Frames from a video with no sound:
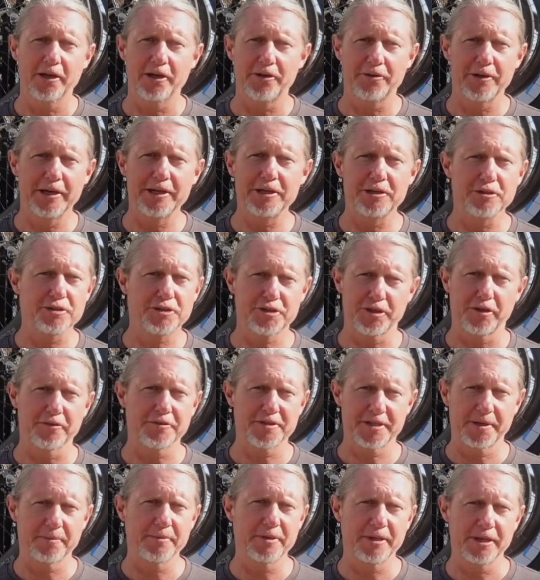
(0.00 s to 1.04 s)
already you solve
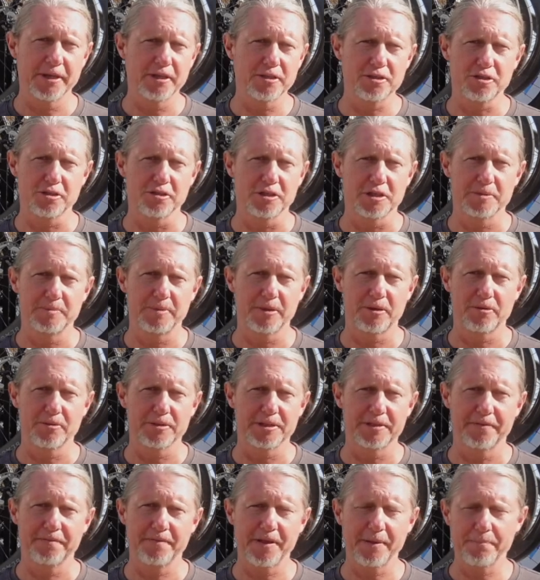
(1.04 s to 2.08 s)
some of the issues,
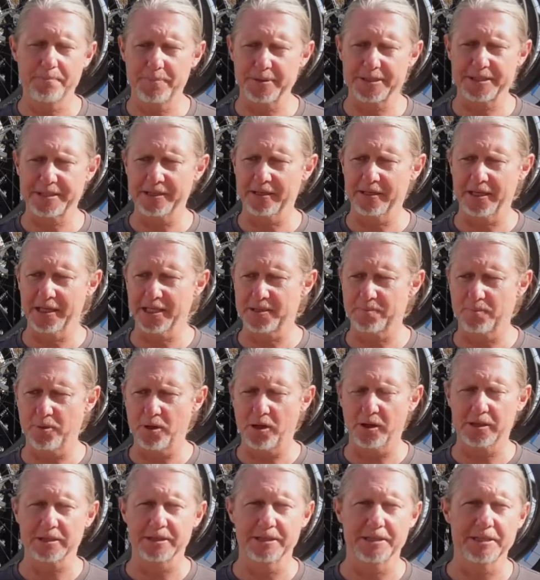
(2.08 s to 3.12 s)
because if that piston gets
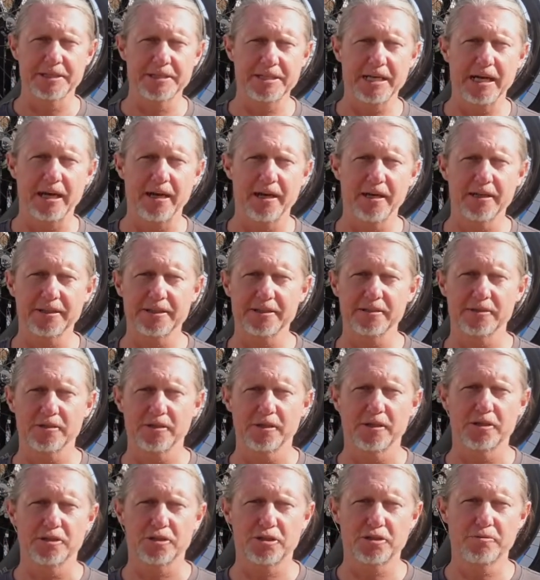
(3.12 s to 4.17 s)
blocked and is hard,
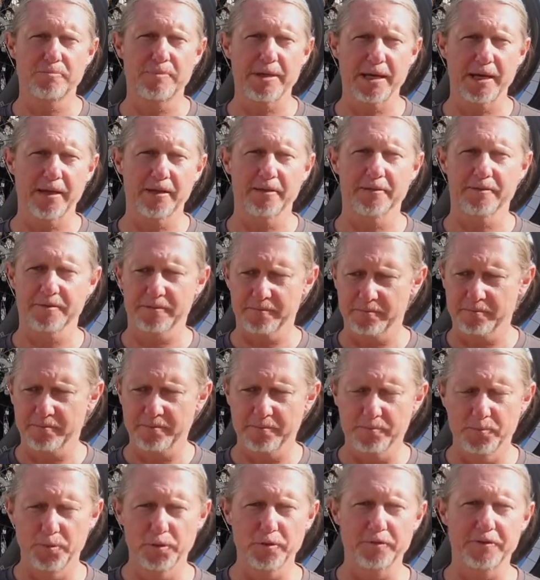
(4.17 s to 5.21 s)
you should be able to
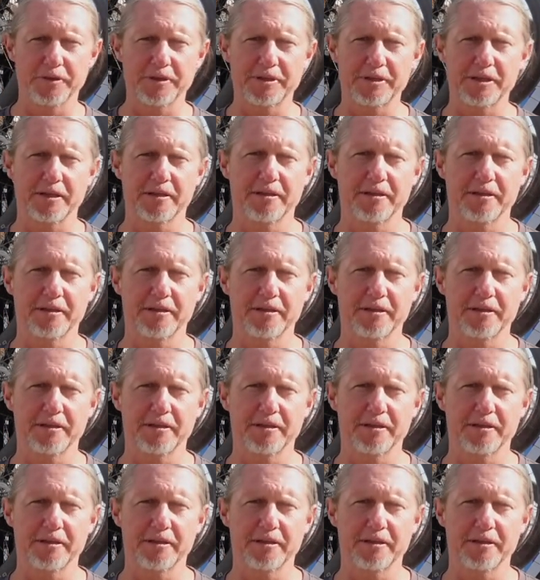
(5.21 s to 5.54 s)
move it